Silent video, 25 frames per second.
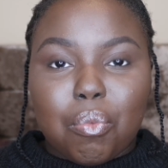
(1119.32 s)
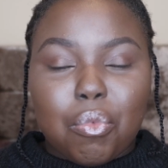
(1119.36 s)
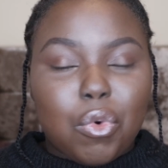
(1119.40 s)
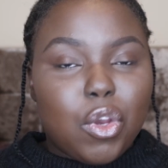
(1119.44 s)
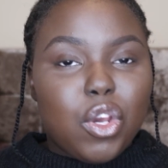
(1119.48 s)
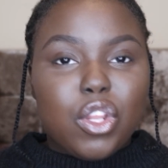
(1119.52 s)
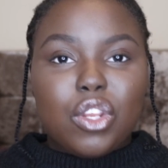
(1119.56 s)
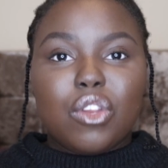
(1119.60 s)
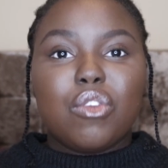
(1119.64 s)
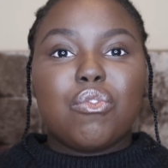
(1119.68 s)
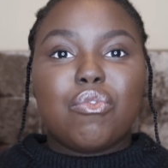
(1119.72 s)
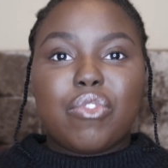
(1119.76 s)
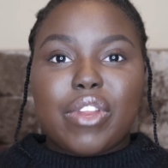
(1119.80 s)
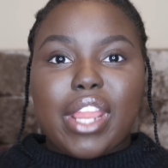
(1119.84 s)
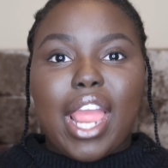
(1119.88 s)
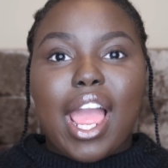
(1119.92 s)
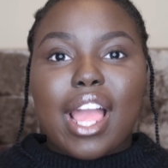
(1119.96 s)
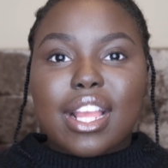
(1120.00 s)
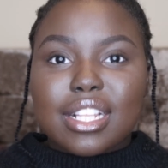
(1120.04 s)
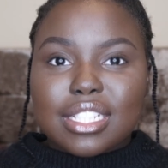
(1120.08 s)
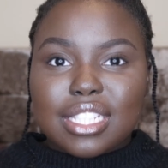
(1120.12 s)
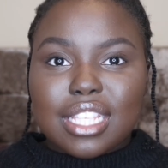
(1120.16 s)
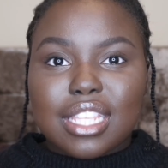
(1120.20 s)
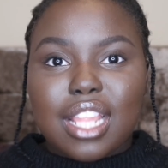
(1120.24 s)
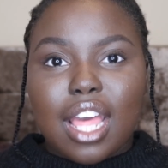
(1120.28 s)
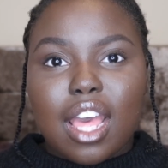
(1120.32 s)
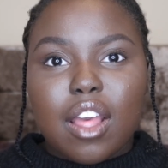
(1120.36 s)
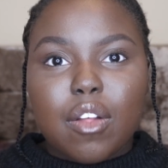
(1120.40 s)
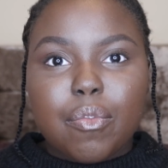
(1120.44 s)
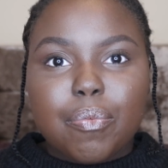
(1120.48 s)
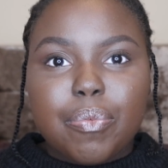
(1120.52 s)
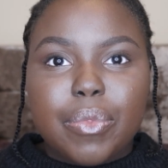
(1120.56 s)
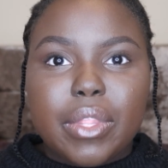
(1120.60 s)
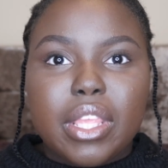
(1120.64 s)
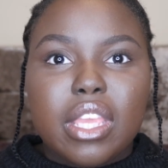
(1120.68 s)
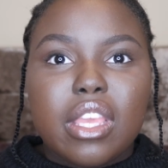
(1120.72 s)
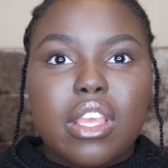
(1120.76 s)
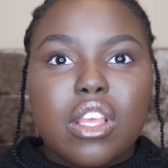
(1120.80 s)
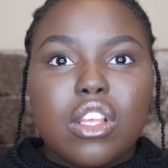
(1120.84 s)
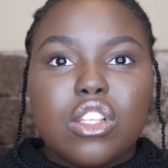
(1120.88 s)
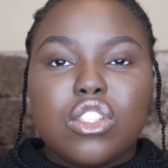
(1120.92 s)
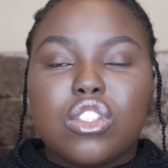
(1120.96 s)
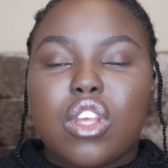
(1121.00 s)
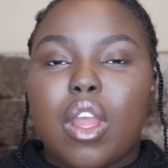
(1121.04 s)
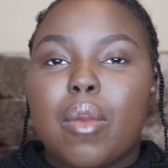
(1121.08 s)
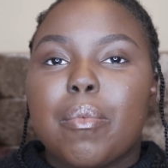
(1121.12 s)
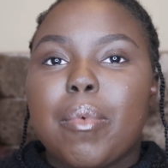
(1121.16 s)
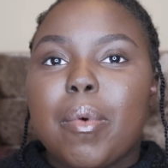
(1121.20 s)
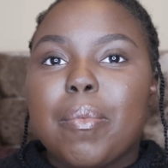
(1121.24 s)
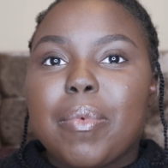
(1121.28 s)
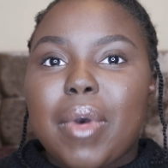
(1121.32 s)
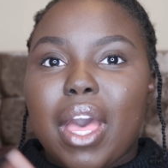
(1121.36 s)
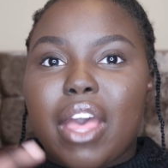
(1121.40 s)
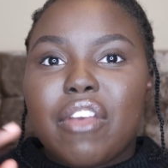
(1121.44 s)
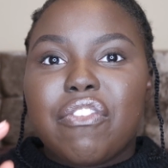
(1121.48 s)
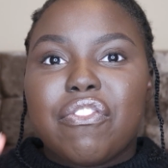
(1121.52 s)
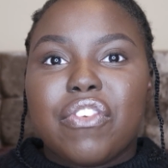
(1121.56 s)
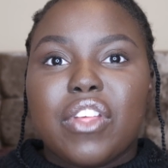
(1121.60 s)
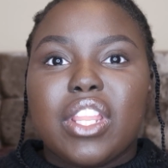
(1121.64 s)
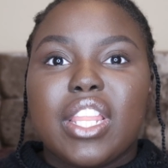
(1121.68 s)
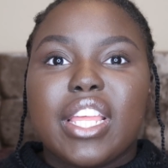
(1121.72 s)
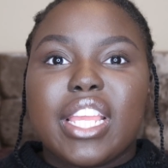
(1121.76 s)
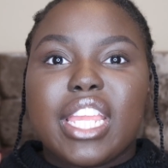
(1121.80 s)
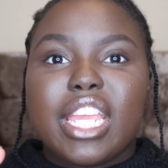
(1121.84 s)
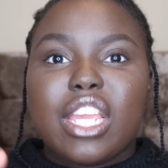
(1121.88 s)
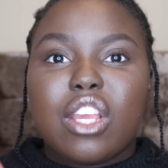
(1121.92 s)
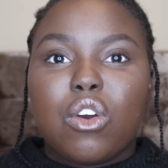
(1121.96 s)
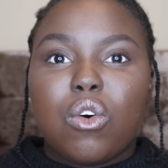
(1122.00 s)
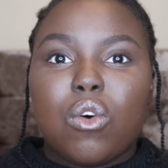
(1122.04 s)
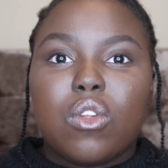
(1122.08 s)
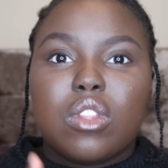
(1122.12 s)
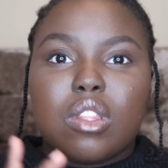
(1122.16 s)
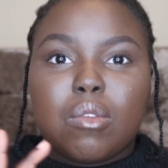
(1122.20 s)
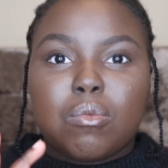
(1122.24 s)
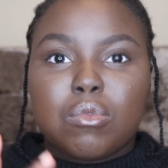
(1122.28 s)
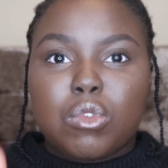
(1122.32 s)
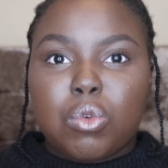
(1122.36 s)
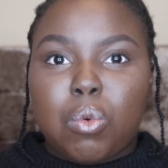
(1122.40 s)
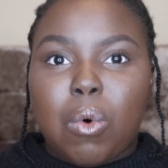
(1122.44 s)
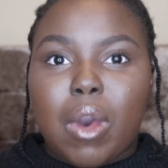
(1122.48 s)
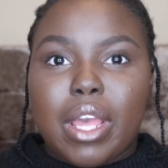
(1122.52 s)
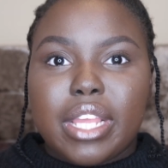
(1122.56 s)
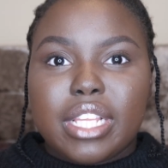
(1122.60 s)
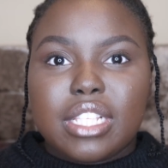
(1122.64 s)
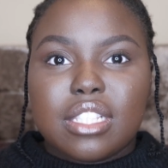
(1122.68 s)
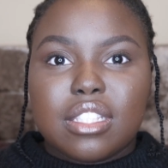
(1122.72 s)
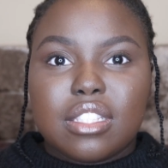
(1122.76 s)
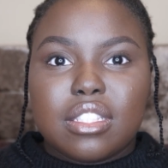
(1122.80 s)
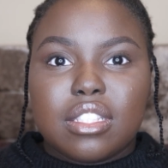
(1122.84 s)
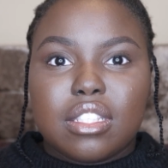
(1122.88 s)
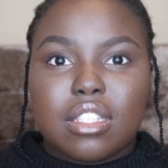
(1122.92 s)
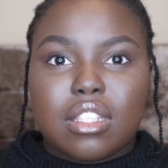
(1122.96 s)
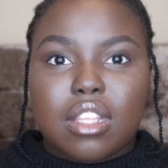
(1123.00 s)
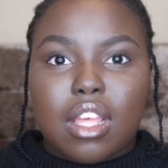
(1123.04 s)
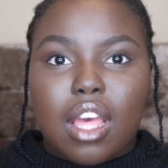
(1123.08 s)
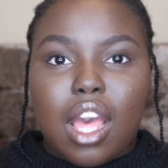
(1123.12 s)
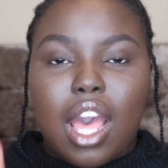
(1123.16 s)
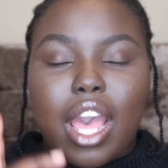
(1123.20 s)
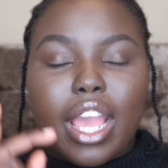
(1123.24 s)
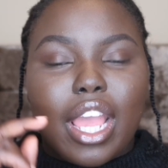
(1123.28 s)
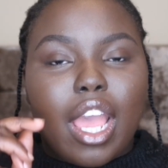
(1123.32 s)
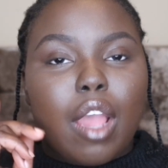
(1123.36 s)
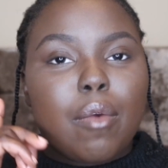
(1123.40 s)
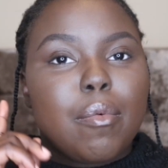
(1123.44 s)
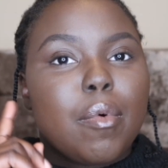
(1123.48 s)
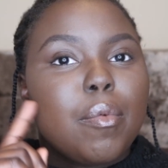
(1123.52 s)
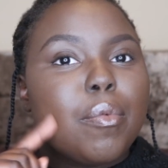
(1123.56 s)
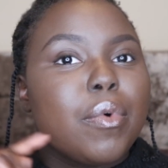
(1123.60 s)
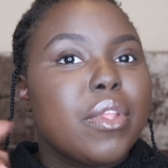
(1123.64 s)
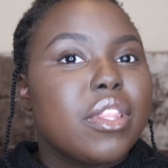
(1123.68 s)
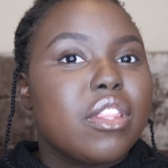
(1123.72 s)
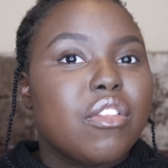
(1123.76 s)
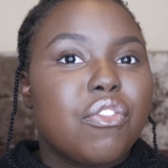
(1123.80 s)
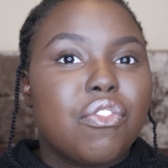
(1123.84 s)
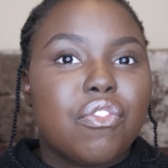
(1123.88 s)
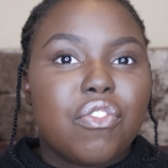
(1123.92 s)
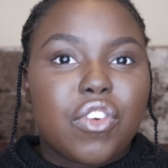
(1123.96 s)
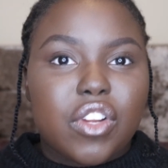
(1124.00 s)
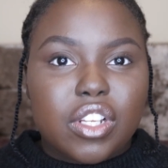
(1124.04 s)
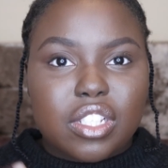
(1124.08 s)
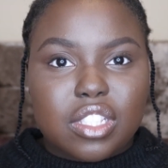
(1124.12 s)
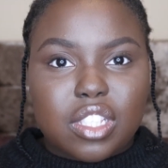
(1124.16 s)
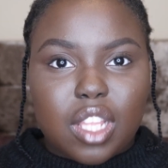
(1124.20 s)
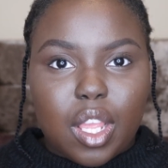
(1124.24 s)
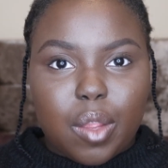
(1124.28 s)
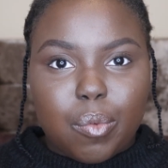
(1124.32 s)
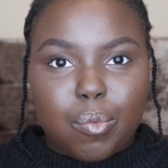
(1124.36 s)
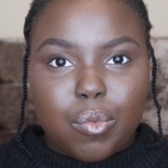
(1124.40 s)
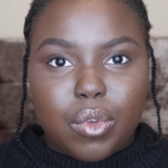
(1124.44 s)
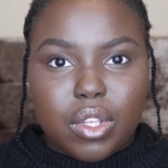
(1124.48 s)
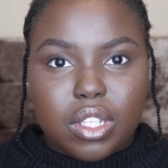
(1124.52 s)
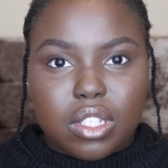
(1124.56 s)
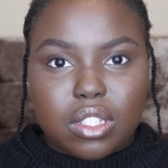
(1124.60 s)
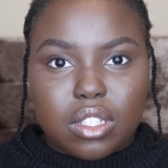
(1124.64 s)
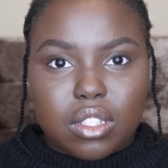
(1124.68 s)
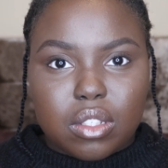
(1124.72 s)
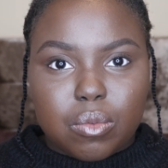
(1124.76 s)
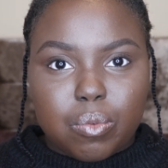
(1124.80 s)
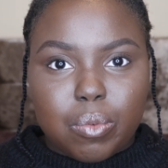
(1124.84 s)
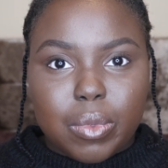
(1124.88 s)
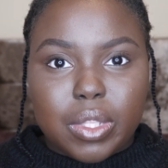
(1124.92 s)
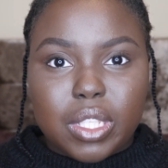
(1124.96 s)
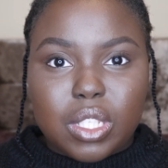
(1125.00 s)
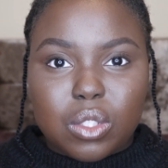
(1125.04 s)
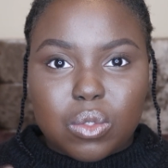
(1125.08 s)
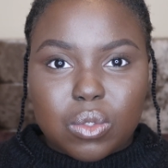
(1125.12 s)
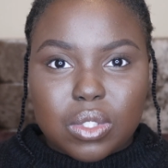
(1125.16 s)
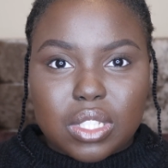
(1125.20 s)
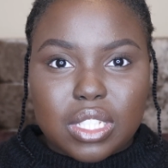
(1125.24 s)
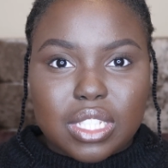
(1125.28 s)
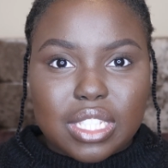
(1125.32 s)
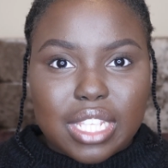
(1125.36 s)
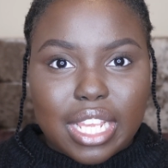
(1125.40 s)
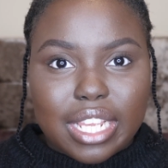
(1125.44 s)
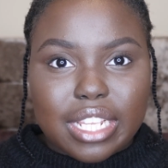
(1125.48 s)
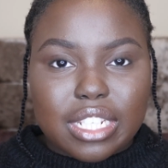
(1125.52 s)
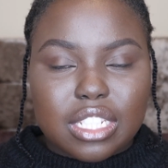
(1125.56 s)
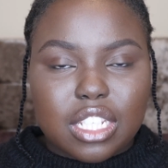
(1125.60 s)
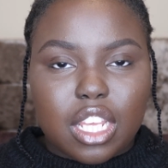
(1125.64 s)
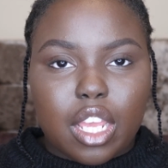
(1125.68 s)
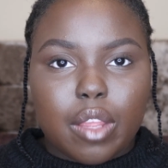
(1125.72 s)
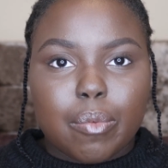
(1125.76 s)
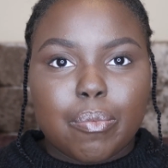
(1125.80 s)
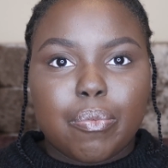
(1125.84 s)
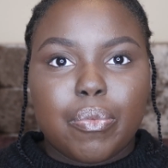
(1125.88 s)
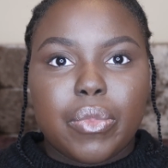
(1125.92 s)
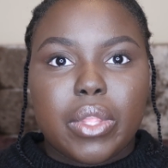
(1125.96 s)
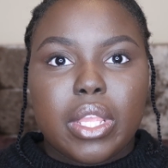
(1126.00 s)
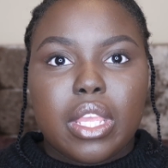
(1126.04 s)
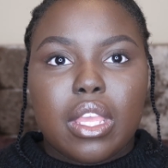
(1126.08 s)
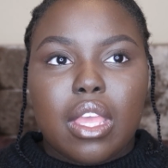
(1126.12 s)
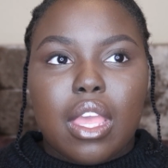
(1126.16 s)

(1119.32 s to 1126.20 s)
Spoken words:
couldn't react to that. So I remember, I feel like he called them twice. I can't remember when the first time was, but this was the second time.